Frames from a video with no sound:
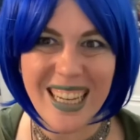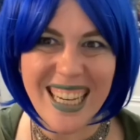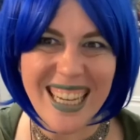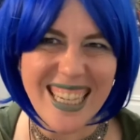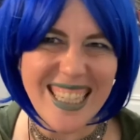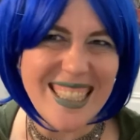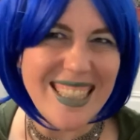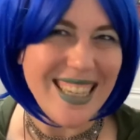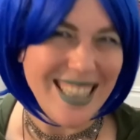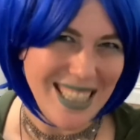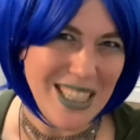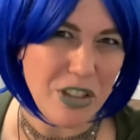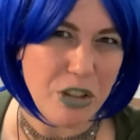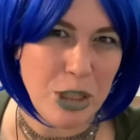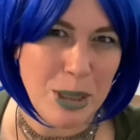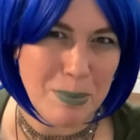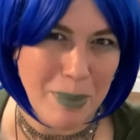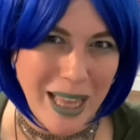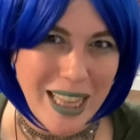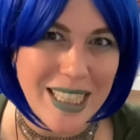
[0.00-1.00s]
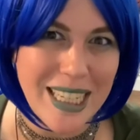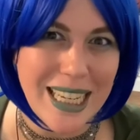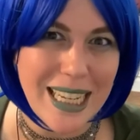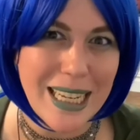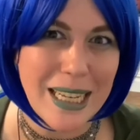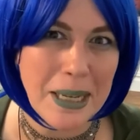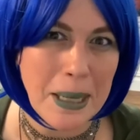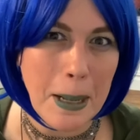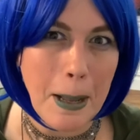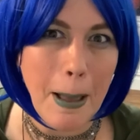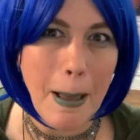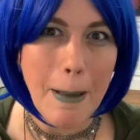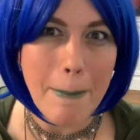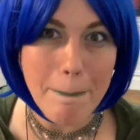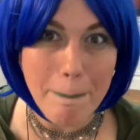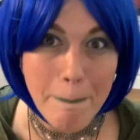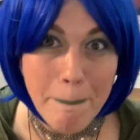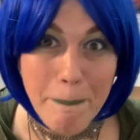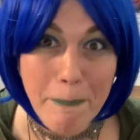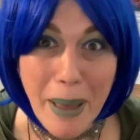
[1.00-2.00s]
He's a little smelly,
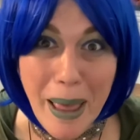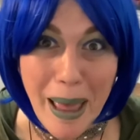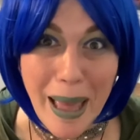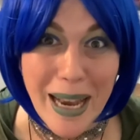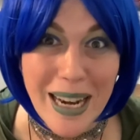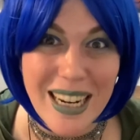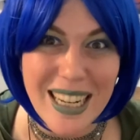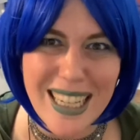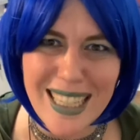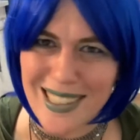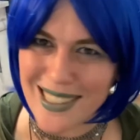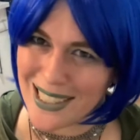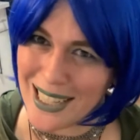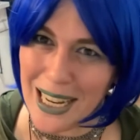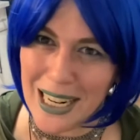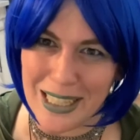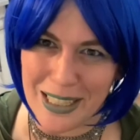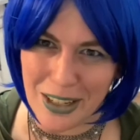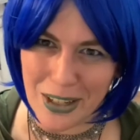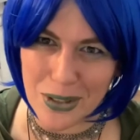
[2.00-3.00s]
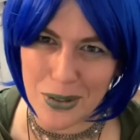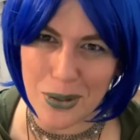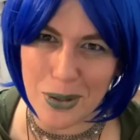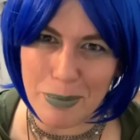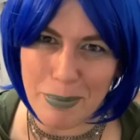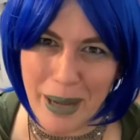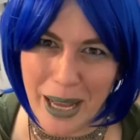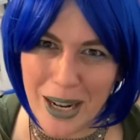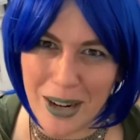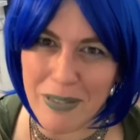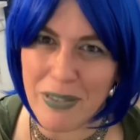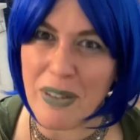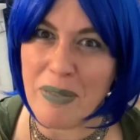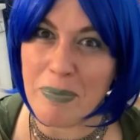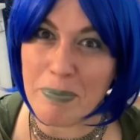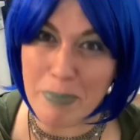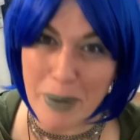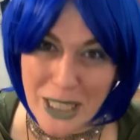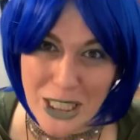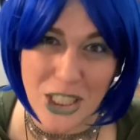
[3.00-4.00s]
but he's gotten our group out of a
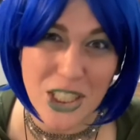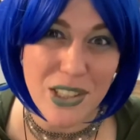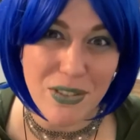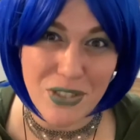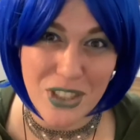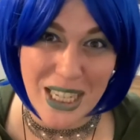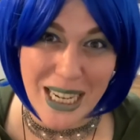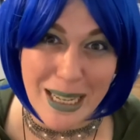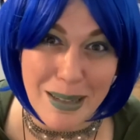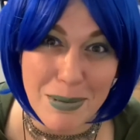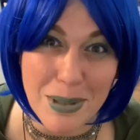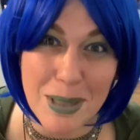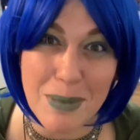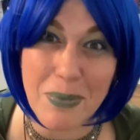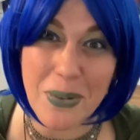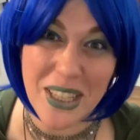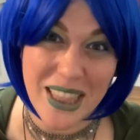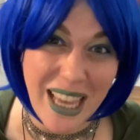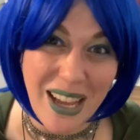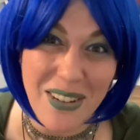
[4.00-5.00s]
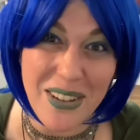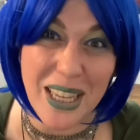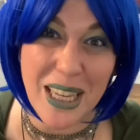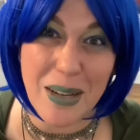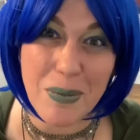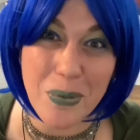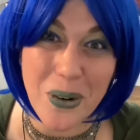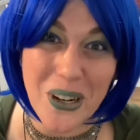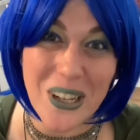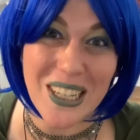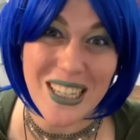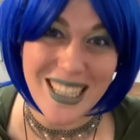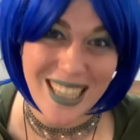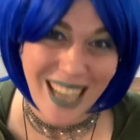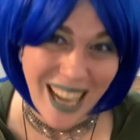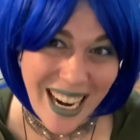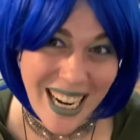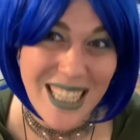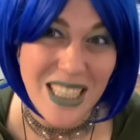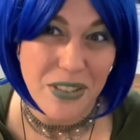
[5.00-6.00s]
bunch of jams. Without him, we're
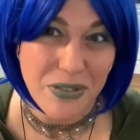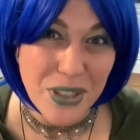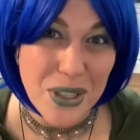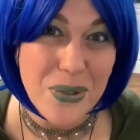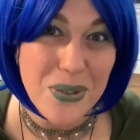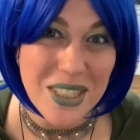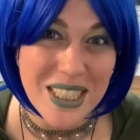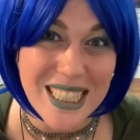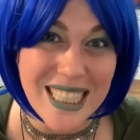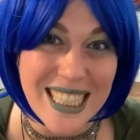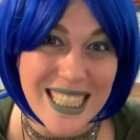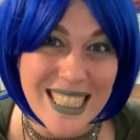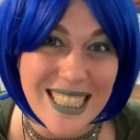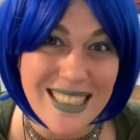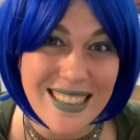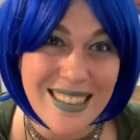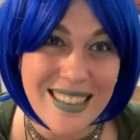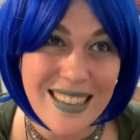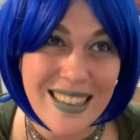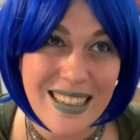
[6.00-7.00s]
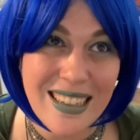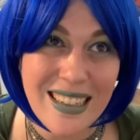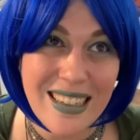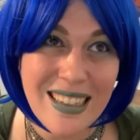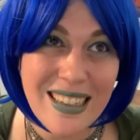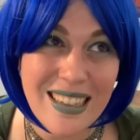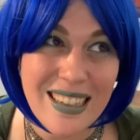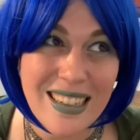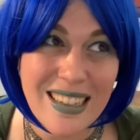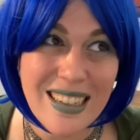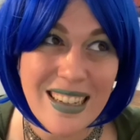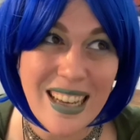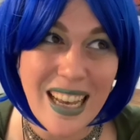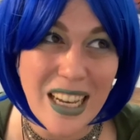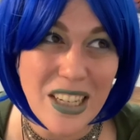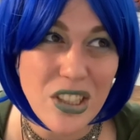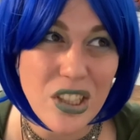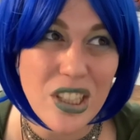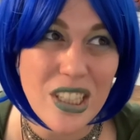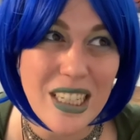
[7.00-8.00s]
kind of useless.
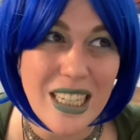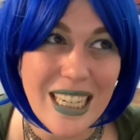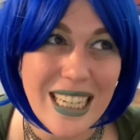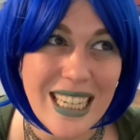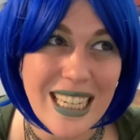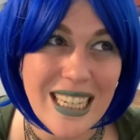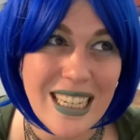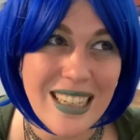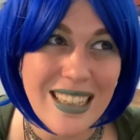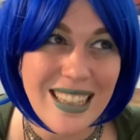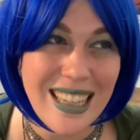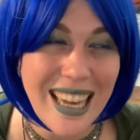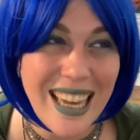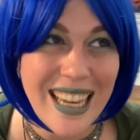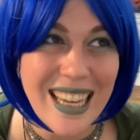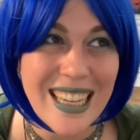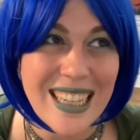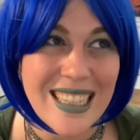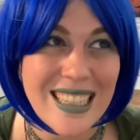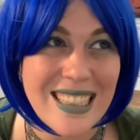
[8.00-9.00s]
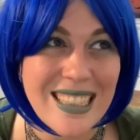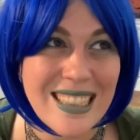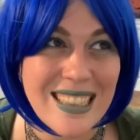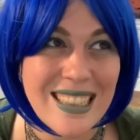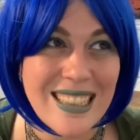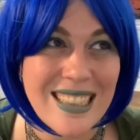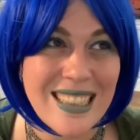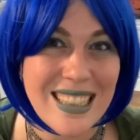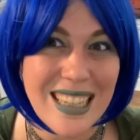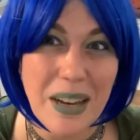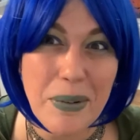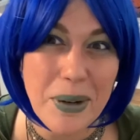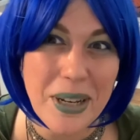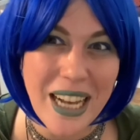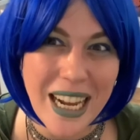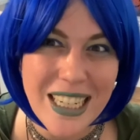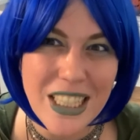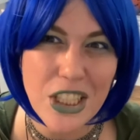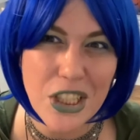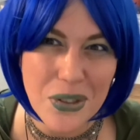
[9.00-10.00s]
Actually, yeah, we're
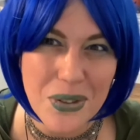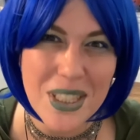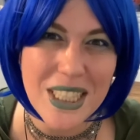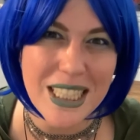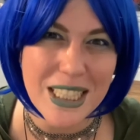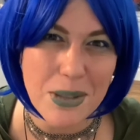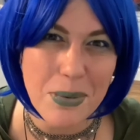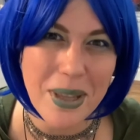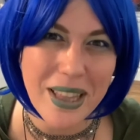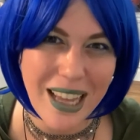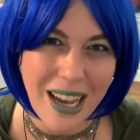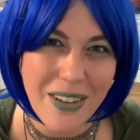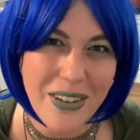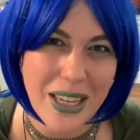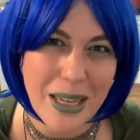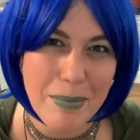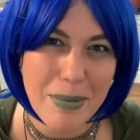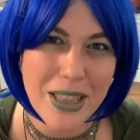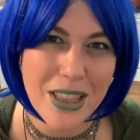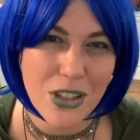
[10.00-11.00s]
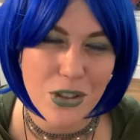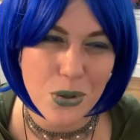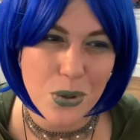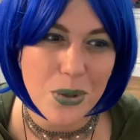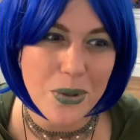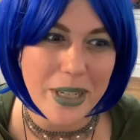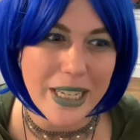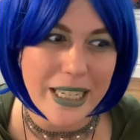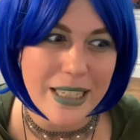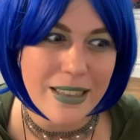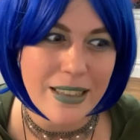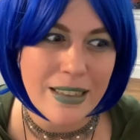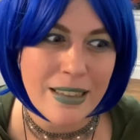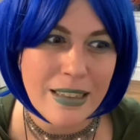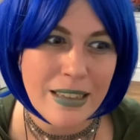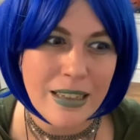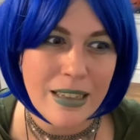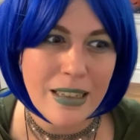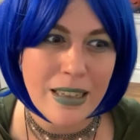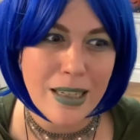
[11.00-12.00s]
kind of useless without him and the druid.
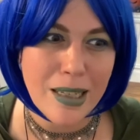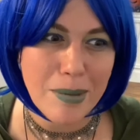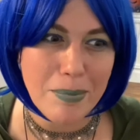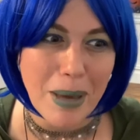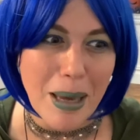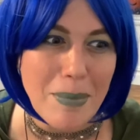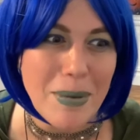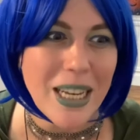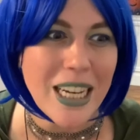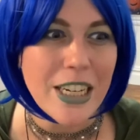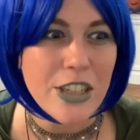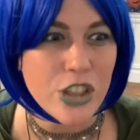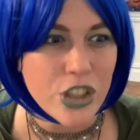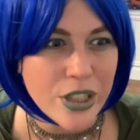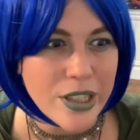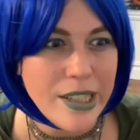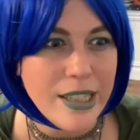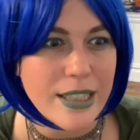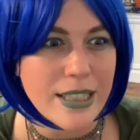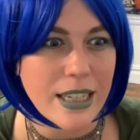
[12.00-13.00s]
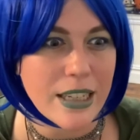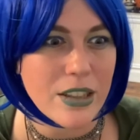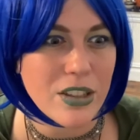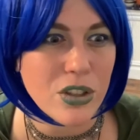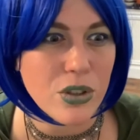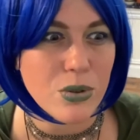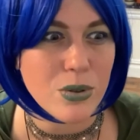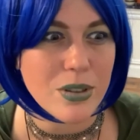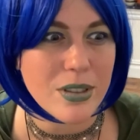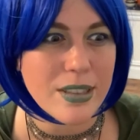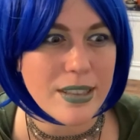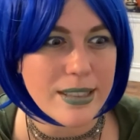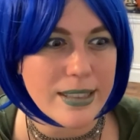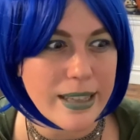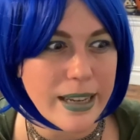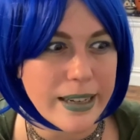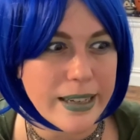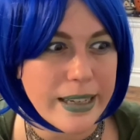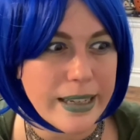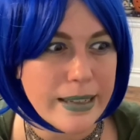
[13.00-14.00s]
Maybe I shouldn't tell the druid to
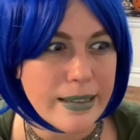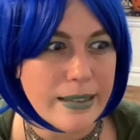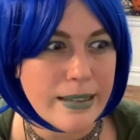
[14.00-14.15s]
suck it.